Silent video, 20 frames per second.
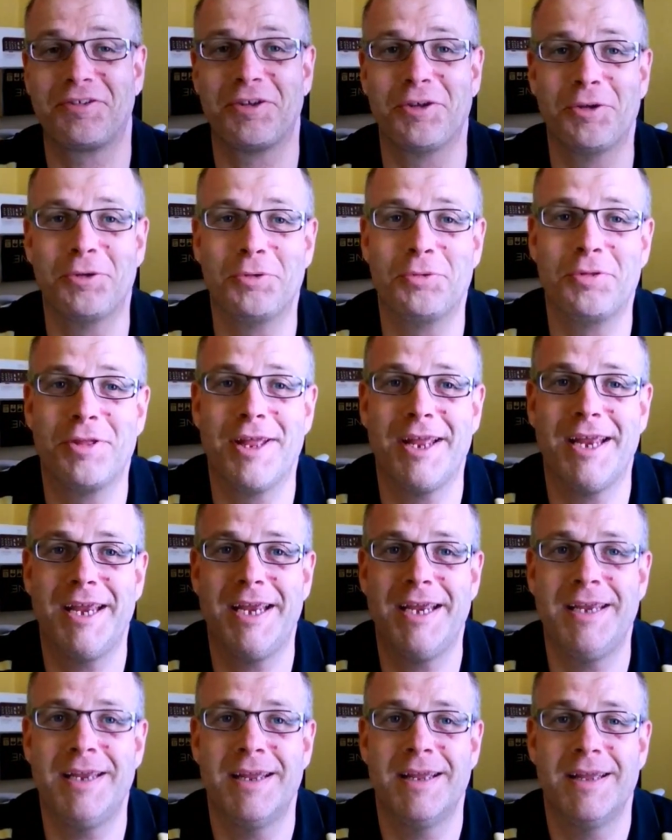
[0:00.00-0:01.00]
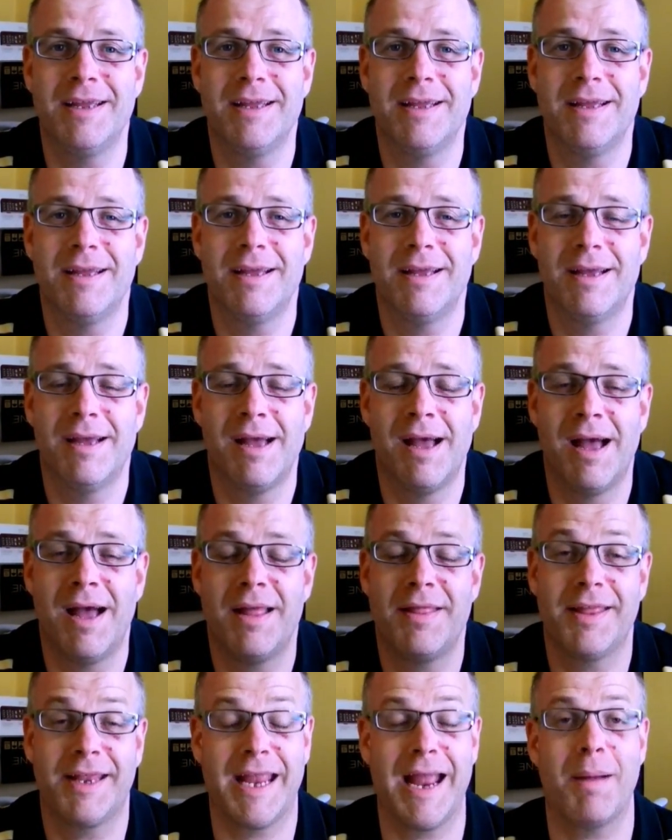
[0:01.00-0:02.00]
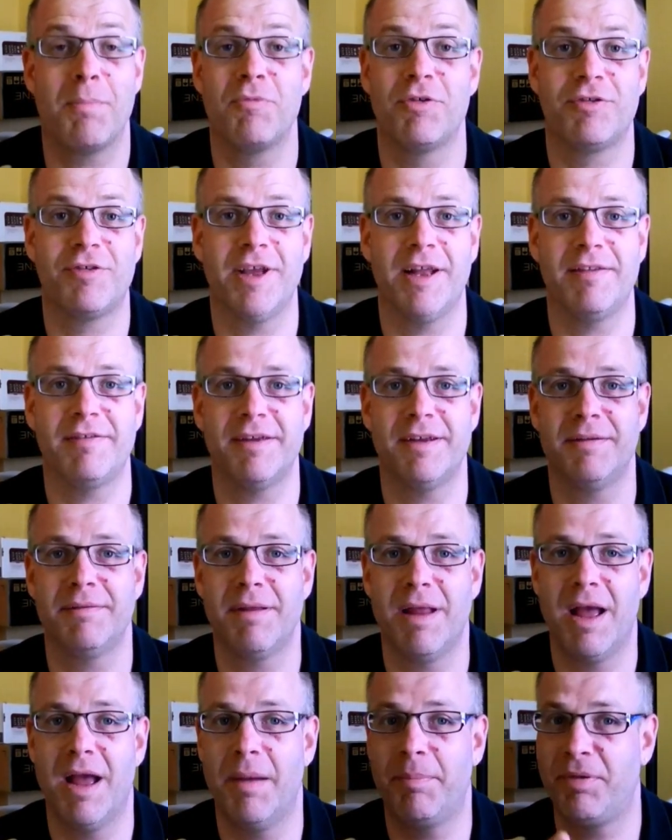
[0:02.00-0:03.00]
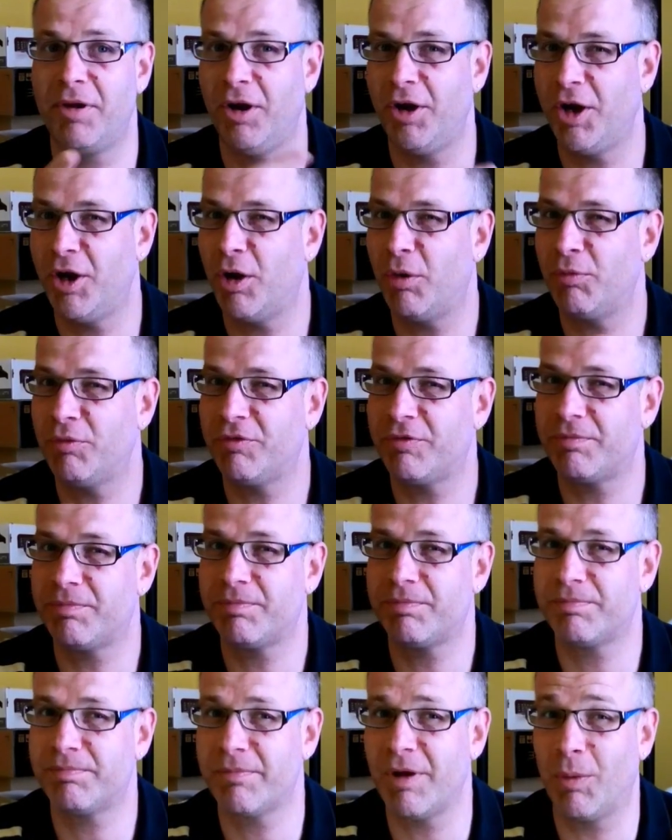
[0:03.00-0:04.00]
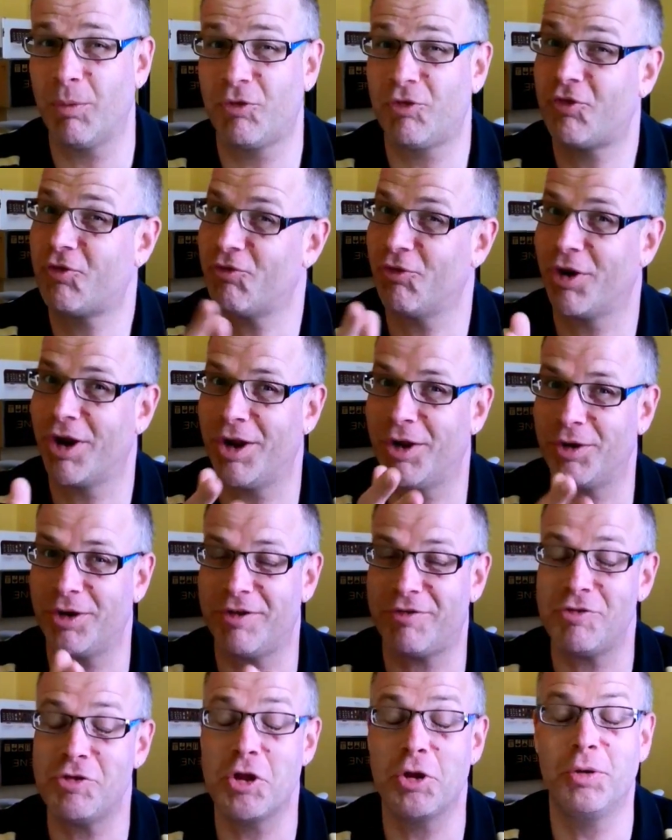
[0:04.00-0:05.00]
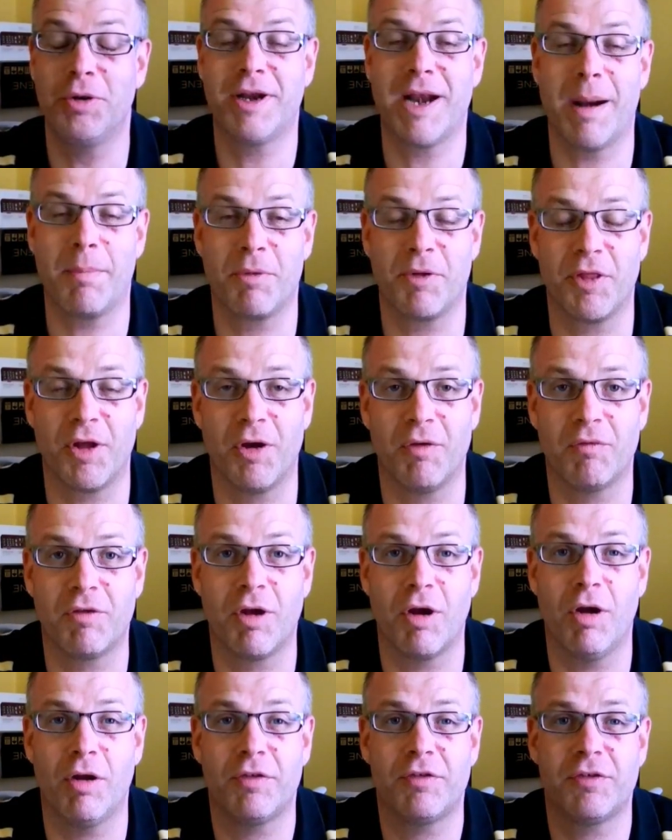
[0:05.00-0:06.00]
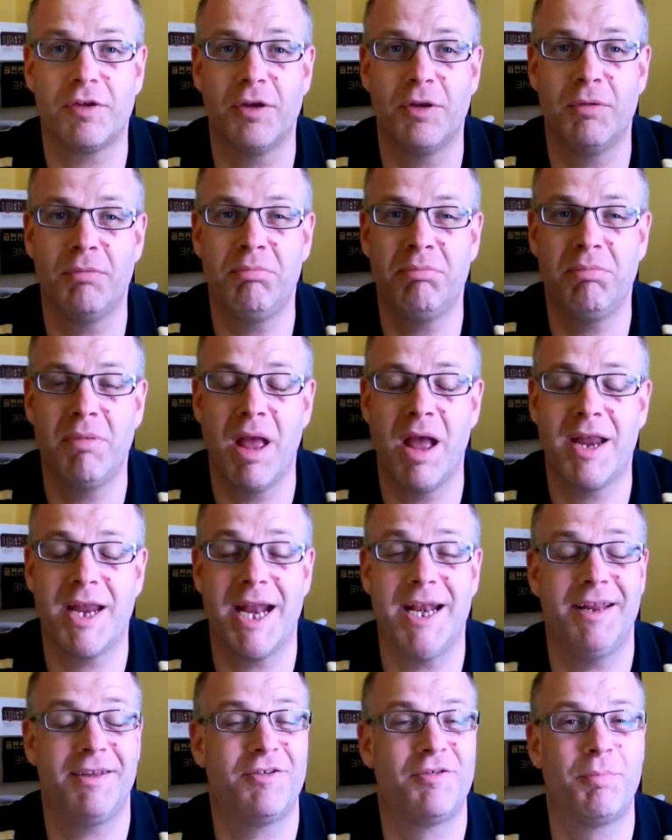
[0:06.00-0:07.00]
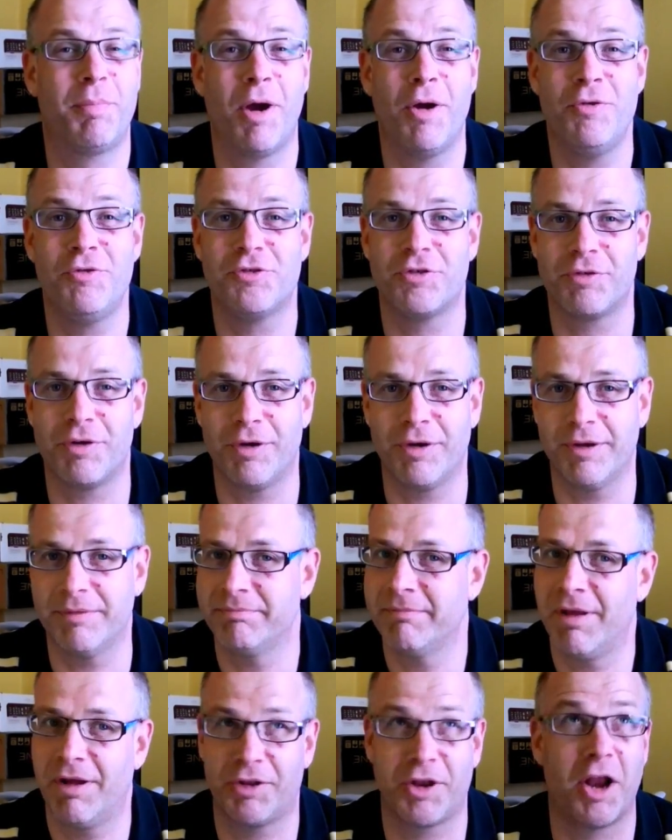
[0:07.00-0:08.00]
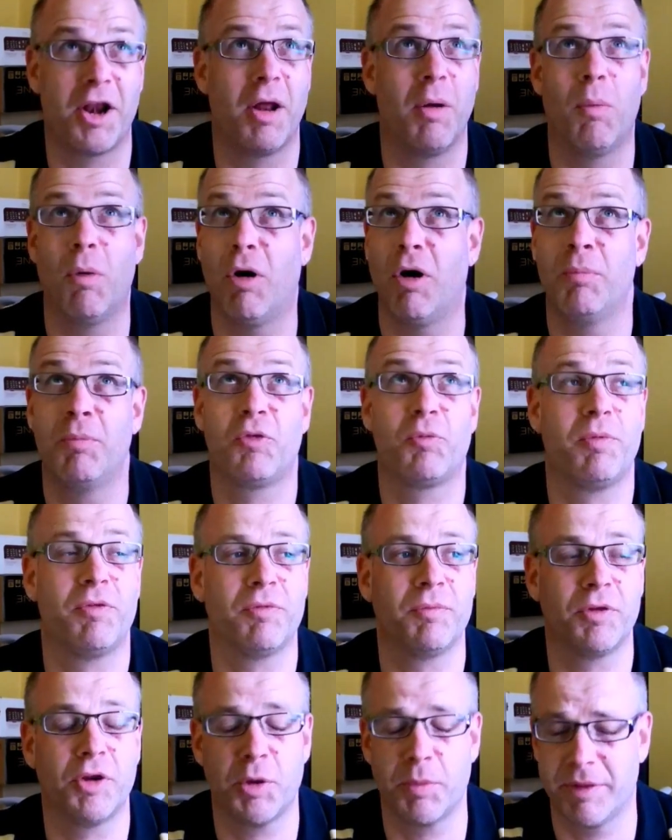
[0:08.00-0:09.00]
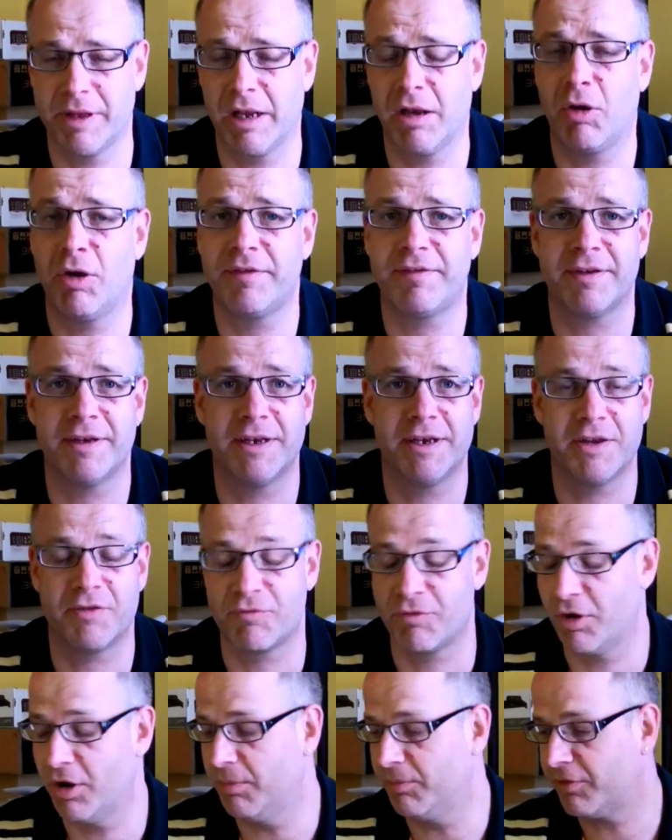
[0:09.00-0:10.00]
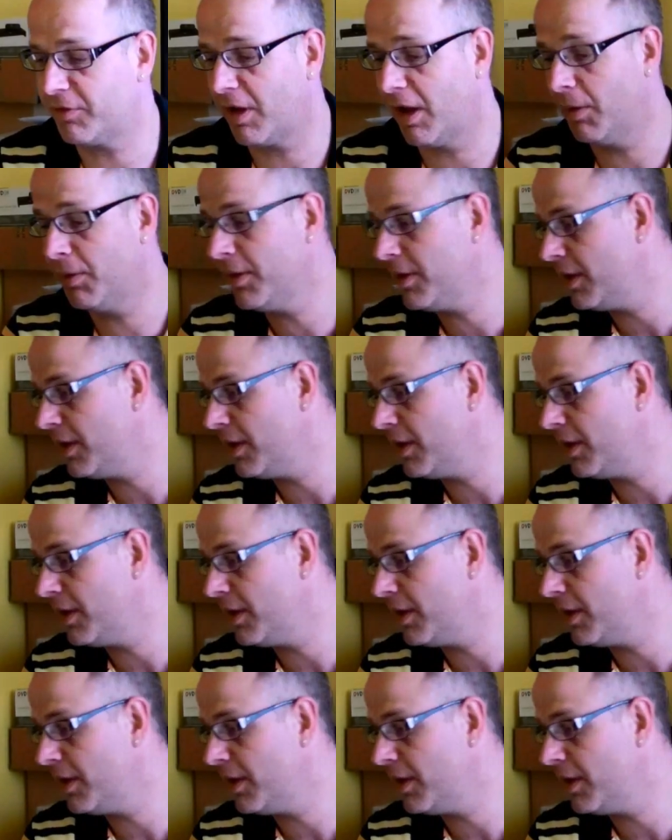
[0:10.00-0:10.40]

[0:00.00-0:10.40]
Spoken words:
to the camera setting. Purely I was struggling on this new camera that I've got to get exposure right. I don't know why, it must be something to do with the lighting in this room. So